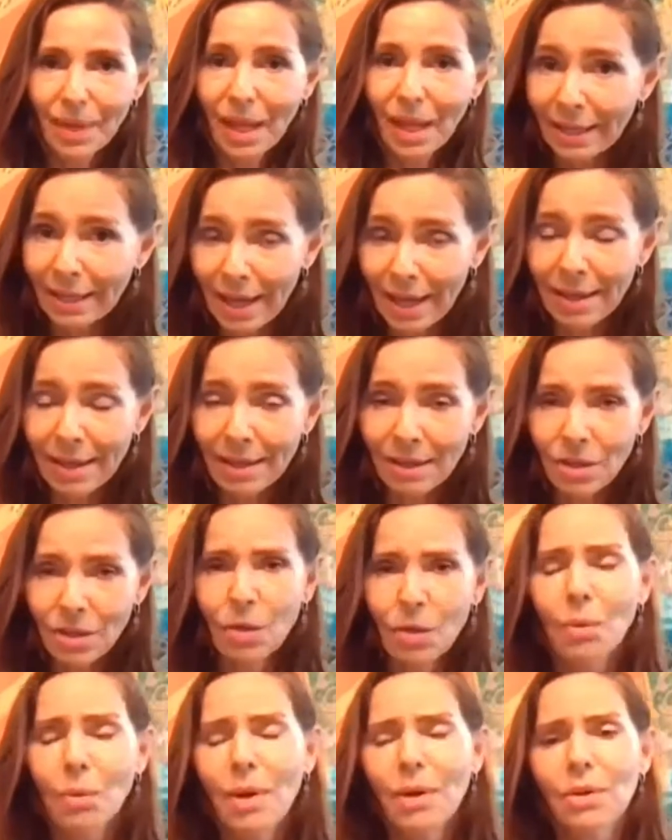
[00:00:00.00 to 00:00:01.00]
Again,
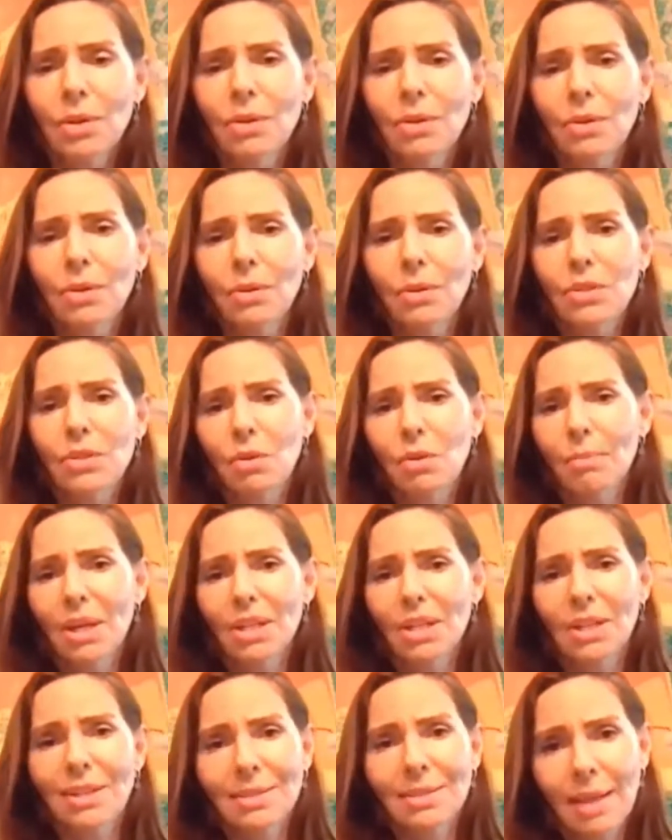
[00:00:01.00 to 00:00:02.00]
no wonder there is so
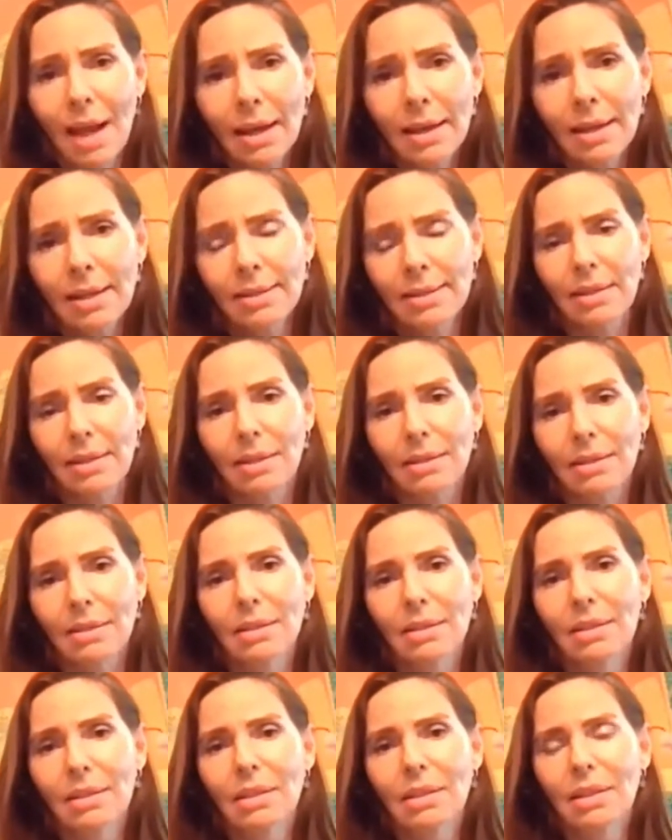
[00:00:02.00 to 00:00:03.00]
much anxiety.
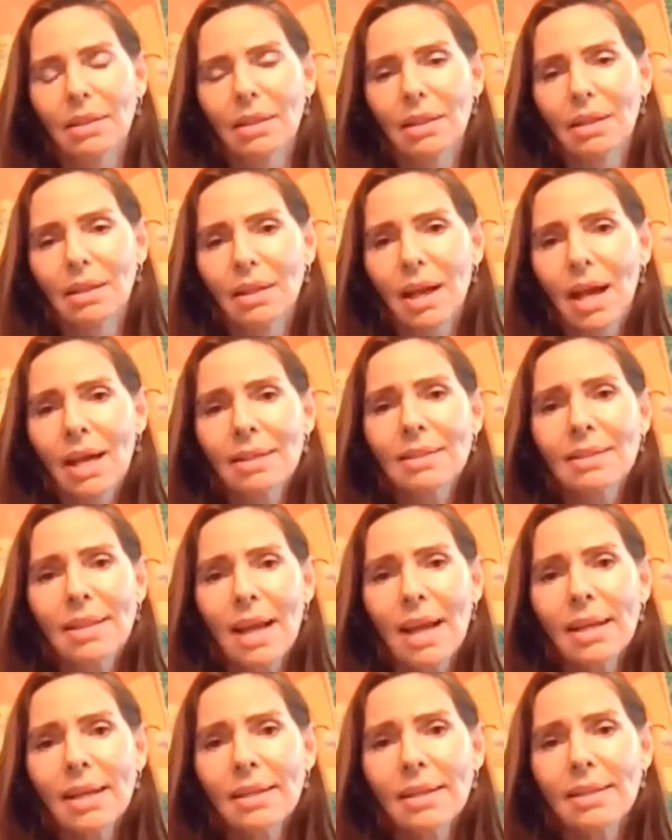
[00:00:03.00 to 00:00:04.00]

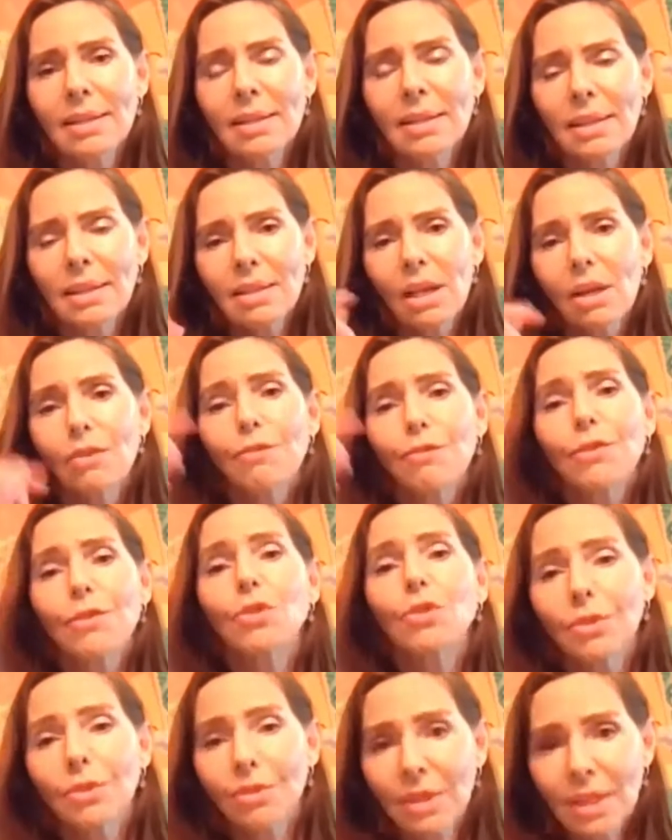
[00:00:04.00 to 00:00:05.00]
Anxiety is
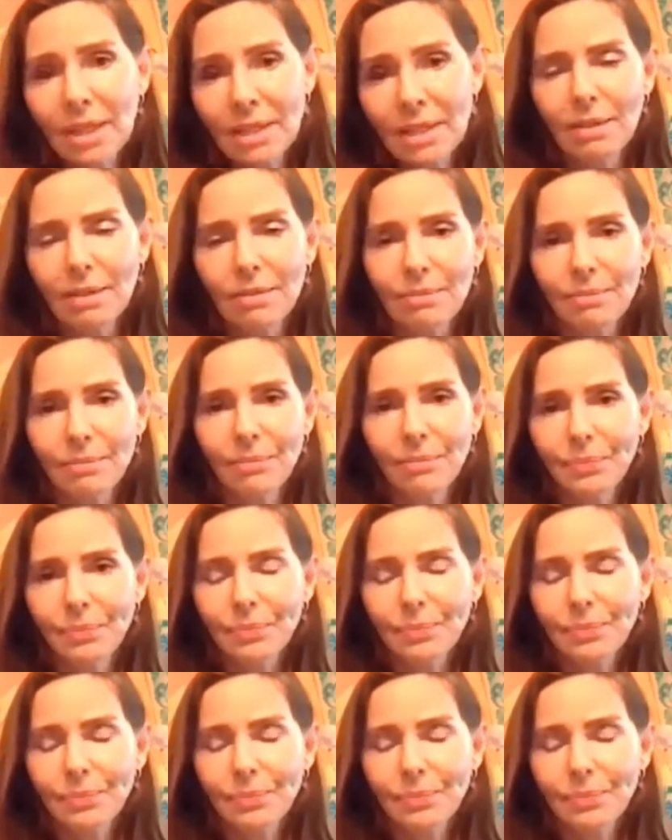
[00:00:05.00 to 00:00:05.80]
future thinking.